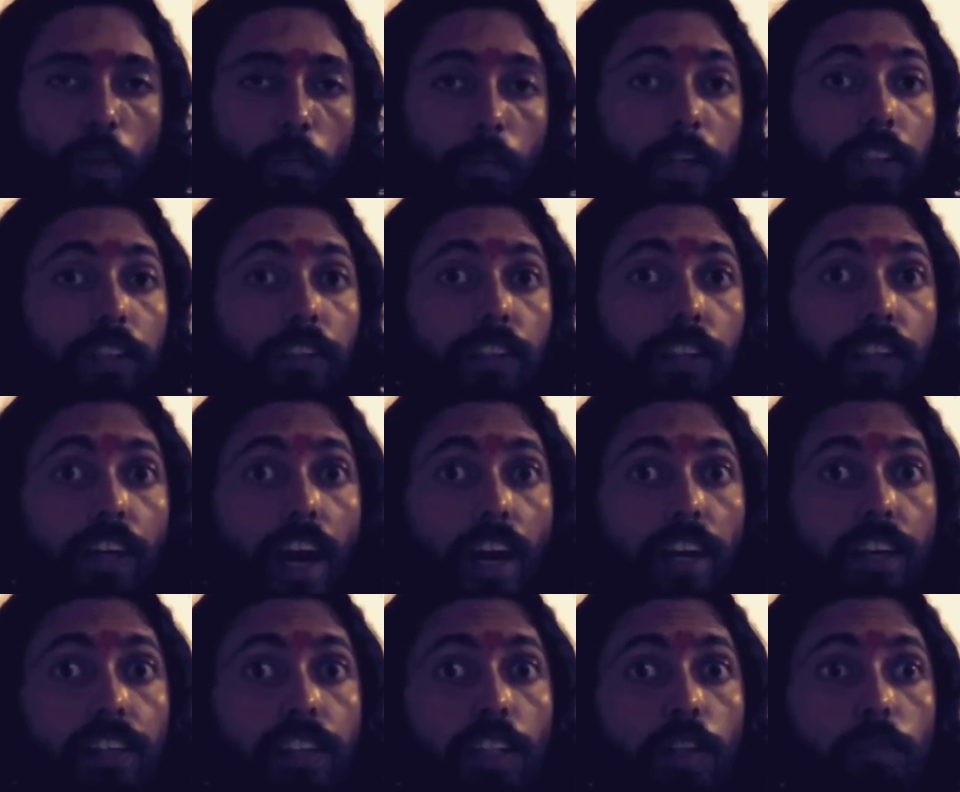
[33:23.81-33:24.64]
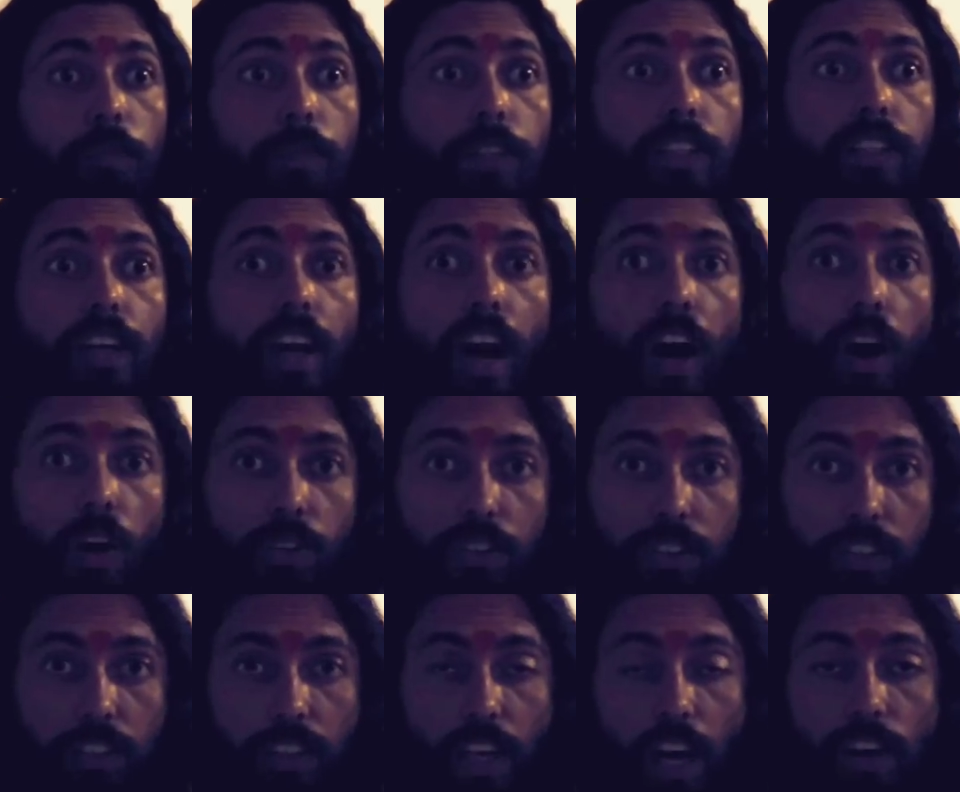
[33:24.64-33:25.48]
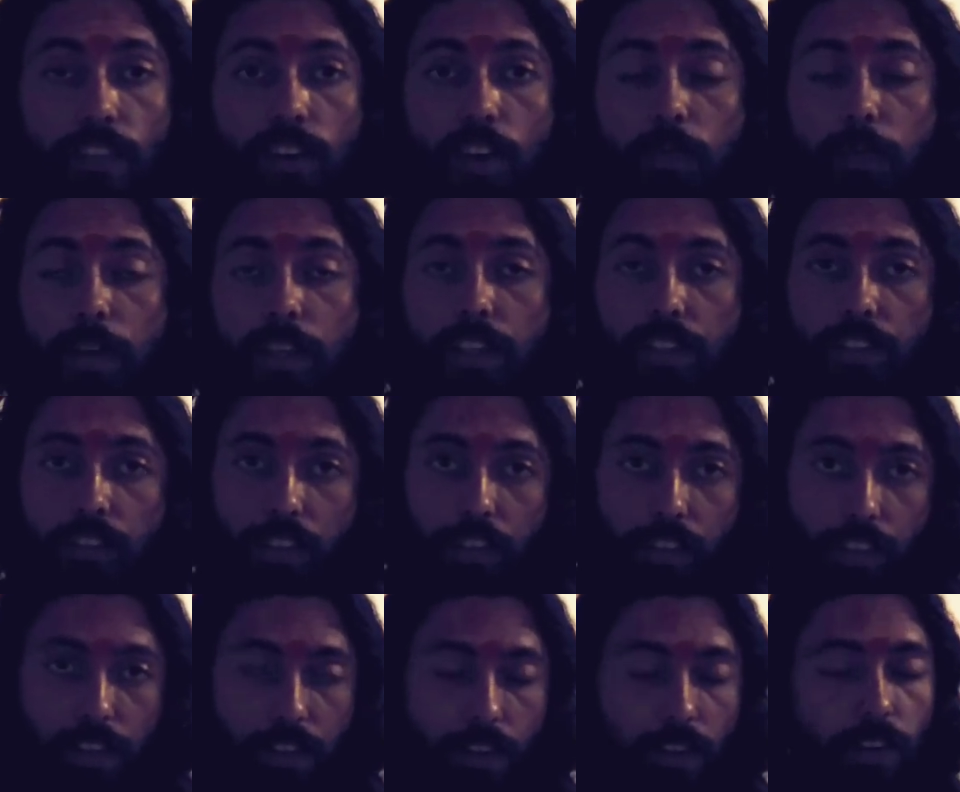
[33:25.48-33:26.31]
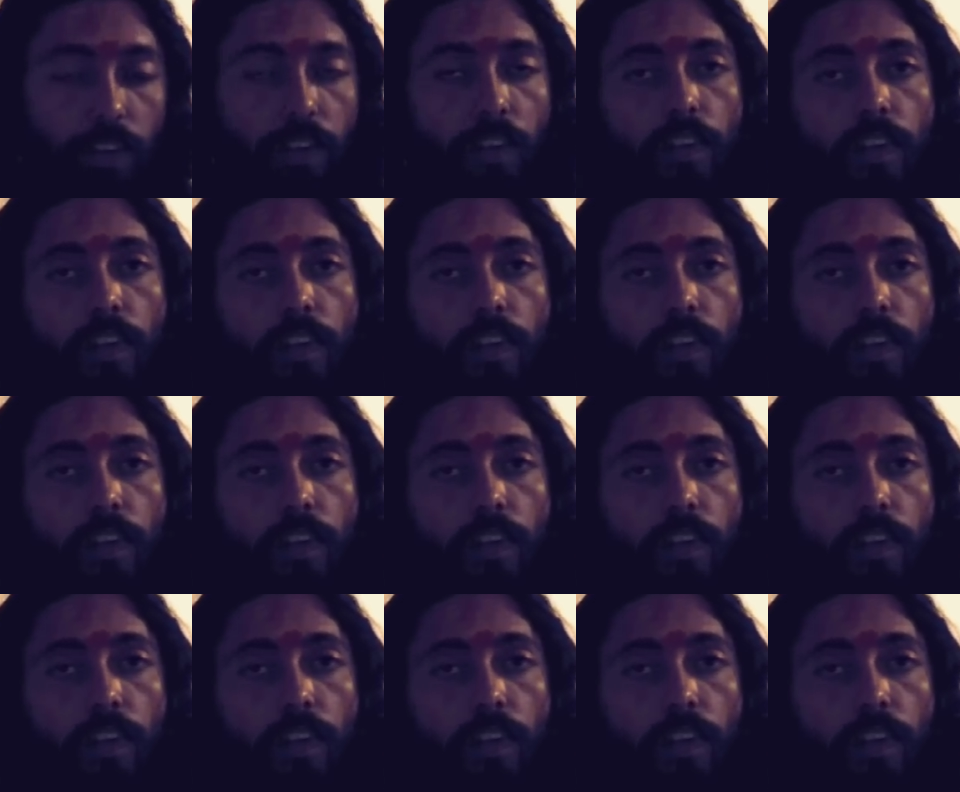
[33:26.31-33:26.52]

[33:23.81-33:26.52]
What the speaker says: But regarding the media houses, I will make it clear.